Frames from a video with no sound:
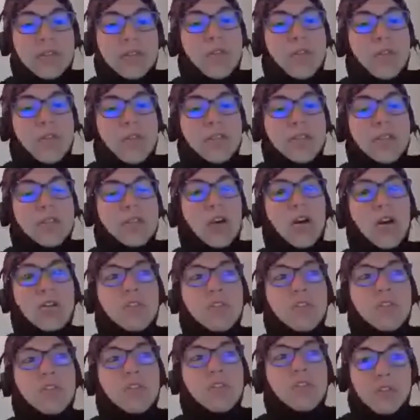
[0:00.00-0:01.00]
based
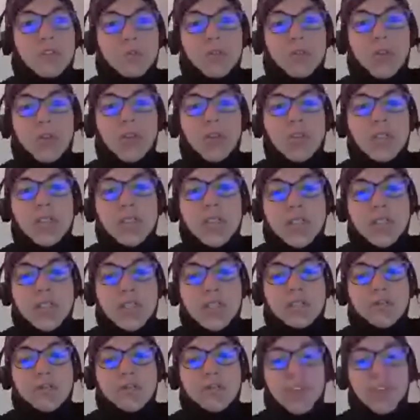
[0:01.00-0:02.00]
on building
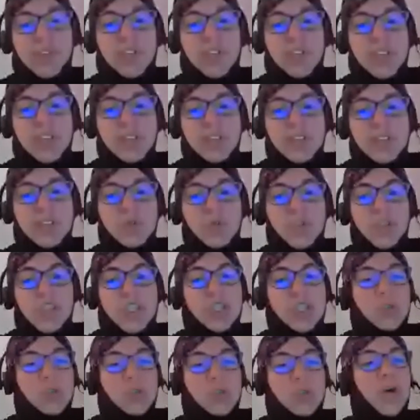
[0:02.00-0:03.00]
some functions
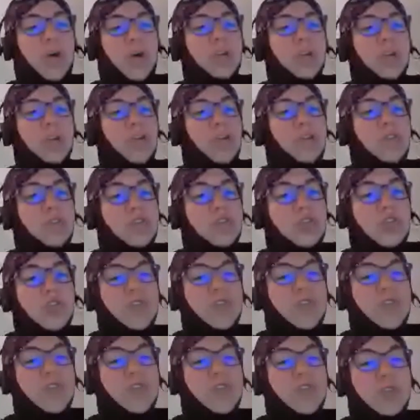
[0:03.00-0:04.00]
which is a part of the
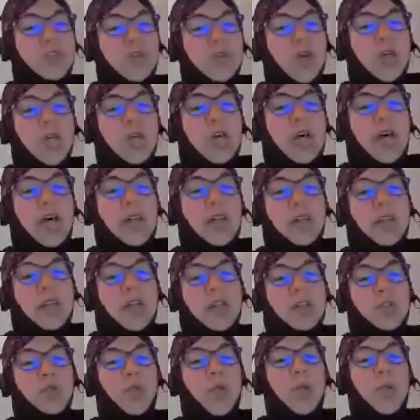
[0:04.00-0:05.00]
service and
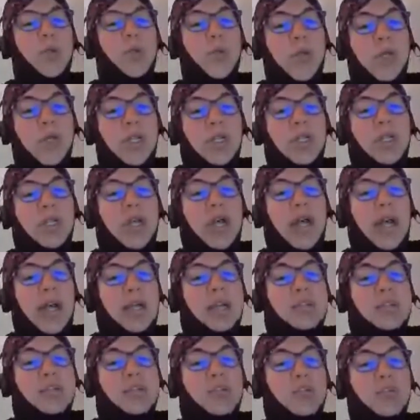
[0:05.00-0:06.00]
that we will
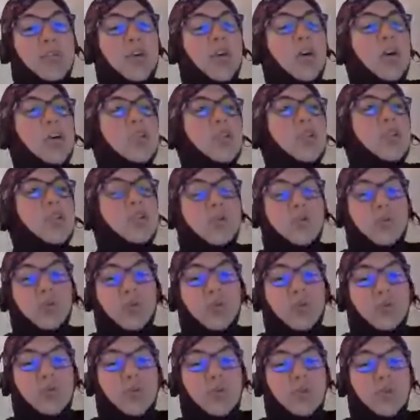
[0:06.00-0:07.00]
act according
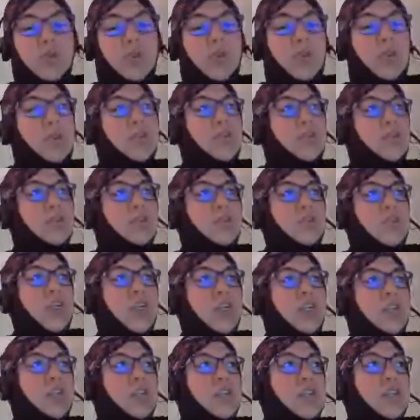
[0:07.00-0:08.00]
to the
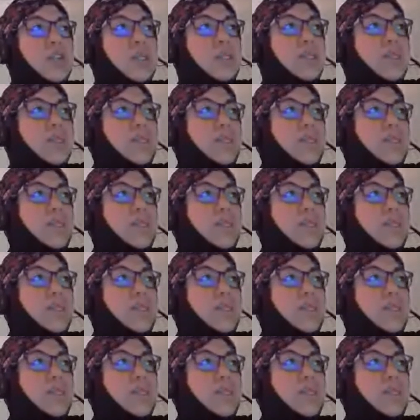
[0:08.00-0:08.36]
triggers.